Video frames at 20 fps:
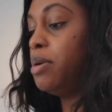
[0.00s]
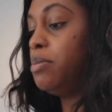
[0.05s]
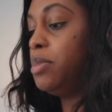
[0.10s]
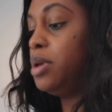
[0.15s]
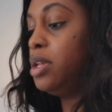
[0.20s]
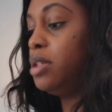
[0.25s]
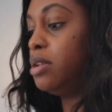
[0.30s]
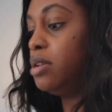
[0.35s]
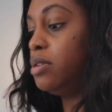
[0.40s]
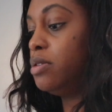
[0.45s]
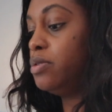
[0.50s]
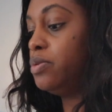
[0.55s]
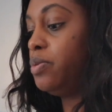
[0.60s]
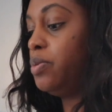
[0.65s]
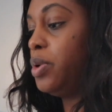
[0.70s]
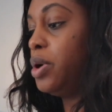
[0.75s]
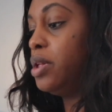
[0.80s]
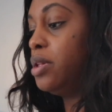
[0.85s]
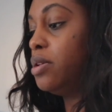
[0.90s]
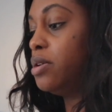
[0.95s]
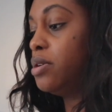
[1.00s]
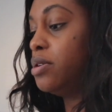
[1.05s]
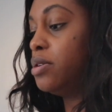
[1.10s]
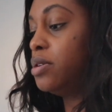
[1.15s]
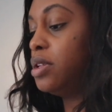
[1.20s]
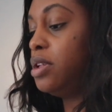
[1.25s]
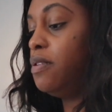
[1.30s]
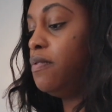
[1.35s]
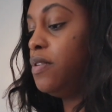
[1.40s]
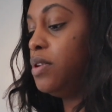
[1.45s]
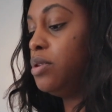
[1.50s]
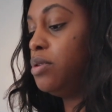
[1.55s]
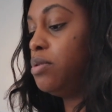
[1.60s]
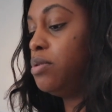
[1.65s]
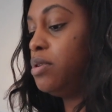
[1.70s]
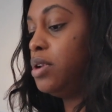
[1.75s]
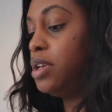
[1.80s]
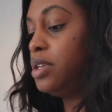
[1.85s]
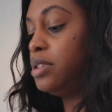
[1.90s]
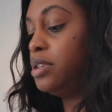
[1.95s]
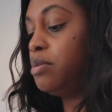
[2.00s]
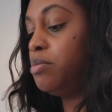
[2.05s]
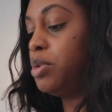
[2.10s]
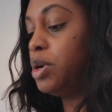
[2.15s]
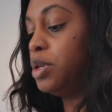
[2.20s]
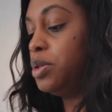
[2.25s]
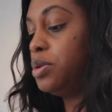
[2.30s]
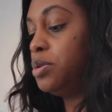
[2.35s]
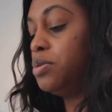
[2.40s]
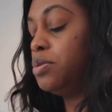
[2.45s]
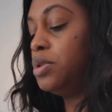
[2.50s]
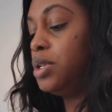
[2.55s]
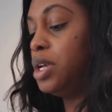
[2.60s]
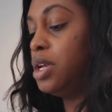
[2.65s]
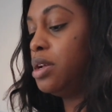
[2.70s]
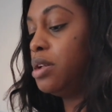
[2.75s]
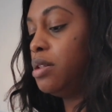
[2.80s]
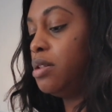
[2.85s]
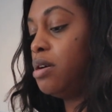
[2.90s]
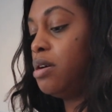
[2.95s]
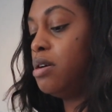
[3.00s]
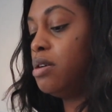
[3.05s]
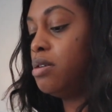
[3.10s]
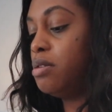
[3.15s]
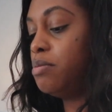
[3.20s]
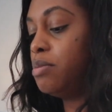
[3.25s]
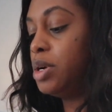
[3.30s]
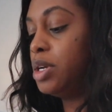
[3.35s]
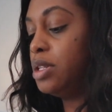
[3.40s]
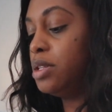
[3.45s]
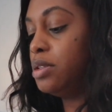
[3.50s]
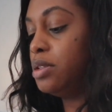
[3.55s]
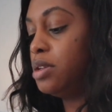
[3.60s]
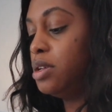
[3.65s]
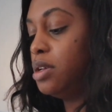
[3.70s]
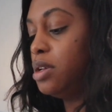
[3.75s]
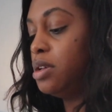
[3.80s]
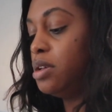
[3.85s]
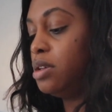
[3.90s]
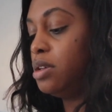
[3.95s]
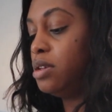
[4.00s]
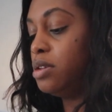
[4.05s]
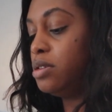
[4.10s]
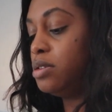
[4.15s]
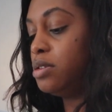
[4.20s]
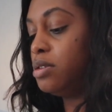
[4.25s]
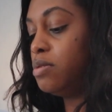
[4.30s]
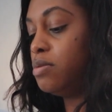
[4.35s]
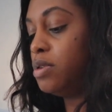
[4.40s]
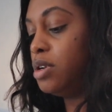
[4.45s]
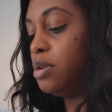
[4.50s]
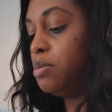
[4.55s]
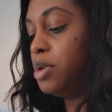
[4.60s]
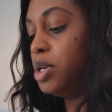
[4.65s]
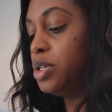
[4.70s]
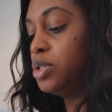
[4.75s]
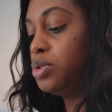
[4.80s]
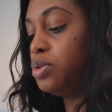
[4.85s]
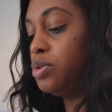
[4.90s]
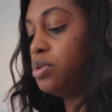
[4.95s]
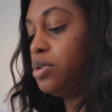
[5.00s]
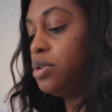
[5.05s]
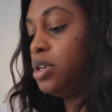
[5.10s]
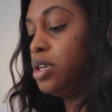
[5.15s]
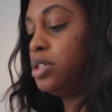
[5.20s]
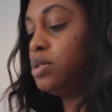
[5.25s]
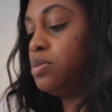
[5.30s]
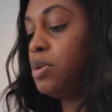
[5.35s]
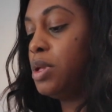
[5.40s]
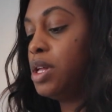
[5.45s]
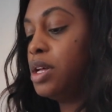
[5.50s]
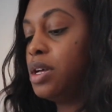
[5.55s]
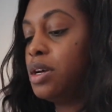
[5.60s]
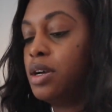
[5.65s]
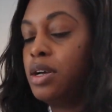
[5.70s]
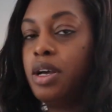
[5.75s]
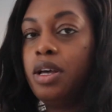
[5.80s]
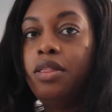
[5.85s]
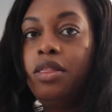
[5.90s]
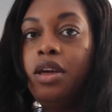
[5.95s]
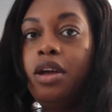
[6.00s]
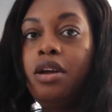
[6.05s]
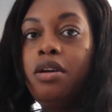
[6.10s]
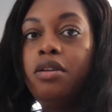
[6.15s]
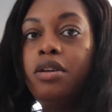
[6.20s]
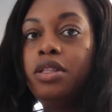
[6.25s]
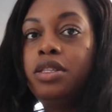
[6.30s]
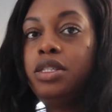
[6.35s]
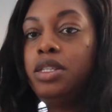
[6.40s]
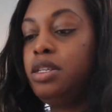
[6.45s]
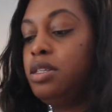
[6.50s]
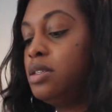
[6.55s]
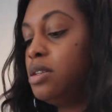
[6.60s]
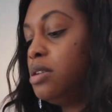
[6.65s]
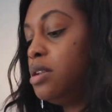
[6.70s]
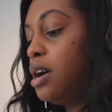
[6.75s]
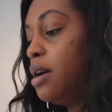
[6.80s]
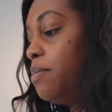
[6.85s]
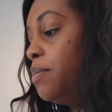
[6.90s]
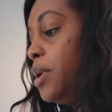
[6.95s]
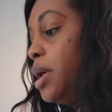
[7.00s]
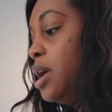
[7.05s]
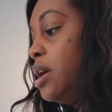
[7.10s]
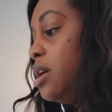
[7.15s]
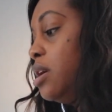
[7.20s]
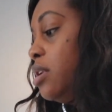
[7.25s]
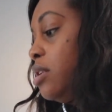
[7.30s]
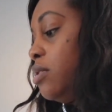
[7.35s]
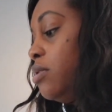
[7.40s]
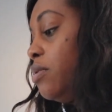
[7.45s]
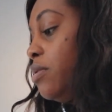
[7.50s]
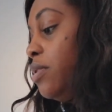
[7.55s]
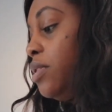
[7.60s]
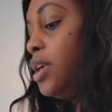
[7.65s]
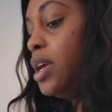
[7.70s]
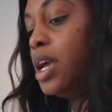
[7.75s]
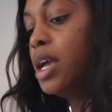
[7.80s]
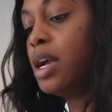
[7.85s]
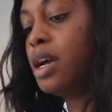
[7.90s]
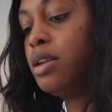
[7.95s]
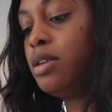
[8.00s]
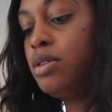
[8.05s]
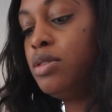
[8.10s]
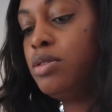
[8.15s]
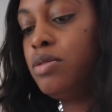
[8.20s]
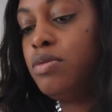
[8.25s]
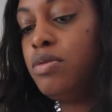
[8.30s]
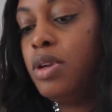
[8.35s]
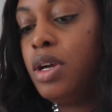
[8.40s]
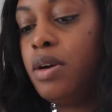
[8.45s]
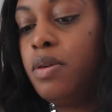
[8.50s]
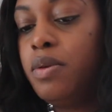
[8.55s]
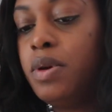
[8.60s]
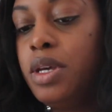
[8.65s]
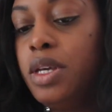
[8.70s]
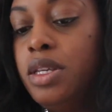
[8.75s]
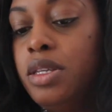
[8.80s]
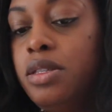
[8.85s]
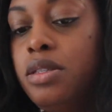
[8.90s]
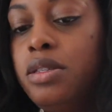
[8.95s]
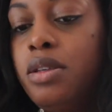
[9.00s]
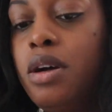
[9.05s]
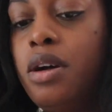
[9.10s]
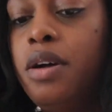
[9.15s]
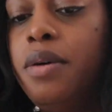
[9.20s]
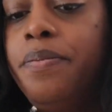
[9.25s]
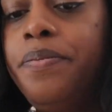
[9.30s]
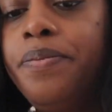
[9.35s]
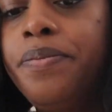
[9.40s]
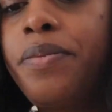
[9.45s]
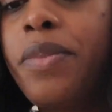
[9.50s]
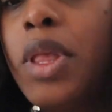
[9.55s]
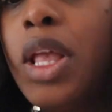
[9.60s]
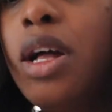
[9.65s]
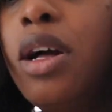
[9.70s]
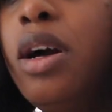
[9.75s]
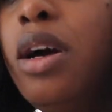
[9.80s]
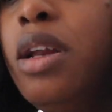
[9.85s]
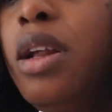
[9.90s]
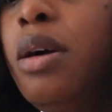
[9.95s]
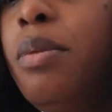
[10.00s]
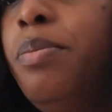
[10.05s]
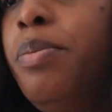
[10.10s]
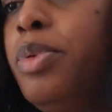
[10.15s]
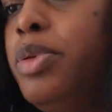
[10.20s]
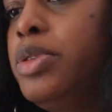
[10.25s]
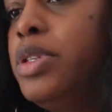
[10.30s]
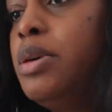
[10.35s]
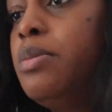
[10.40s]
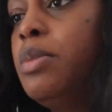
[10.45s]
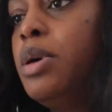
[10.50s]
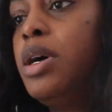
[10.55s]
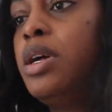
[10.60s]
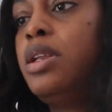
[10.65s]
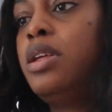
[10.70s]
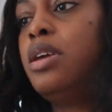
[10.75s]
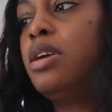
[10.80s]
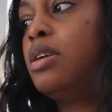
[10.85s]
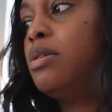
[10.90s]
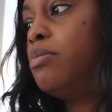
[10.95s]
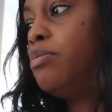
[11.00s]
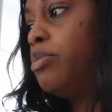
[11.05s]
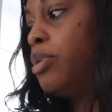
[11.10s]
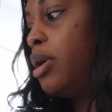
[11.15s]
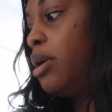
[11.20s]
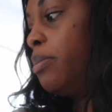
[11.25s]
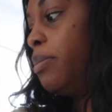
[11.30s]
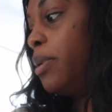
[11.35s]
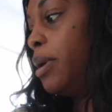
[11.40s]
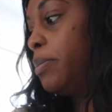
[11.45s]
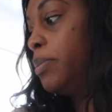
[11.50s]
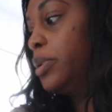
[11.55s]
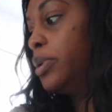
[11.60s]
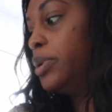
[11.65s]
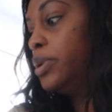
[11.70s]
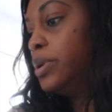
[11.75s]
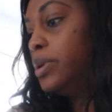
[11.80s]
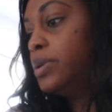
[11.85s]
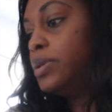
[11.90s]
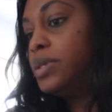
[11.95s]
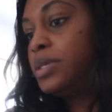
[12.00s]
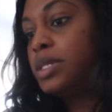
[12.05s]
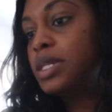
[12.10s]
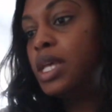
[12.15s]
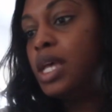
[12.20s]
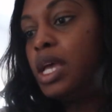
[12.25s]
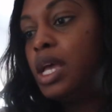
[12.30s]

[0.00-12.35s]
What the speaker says: meat is well cooked, even though they say breasts don't take long, but you still want to make sure it's well cooked. And there, it's seasoned up. The only thing I gotta do now is cut up some onion, bell peppers,